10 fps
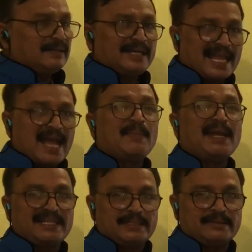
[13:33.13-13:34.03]

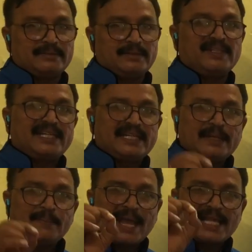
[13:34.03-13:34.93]
damaged, if the
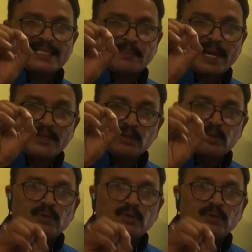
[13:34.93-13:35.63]
tip has minute